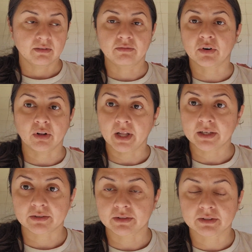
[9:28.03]

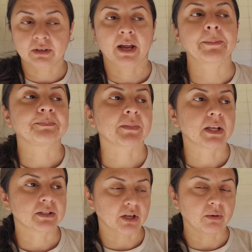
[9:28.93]
fertilizers. Okay,
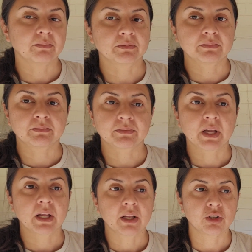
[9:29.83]
so
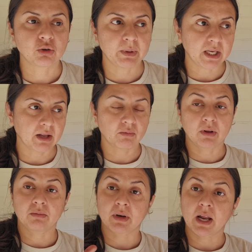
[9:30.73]
to begin
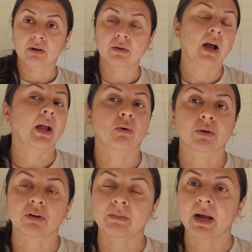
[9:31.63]
with, when I
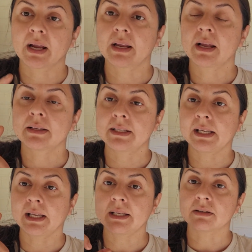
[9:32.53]
order my
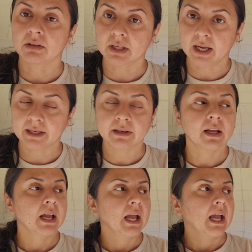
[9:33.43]
seedlings online,
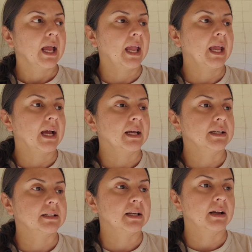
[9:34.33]

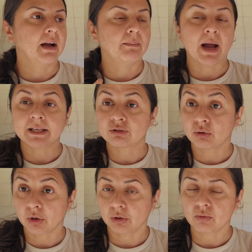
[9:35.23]
and my
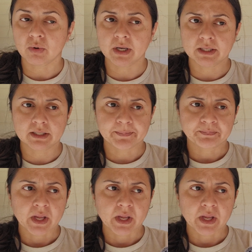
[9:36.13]
soil was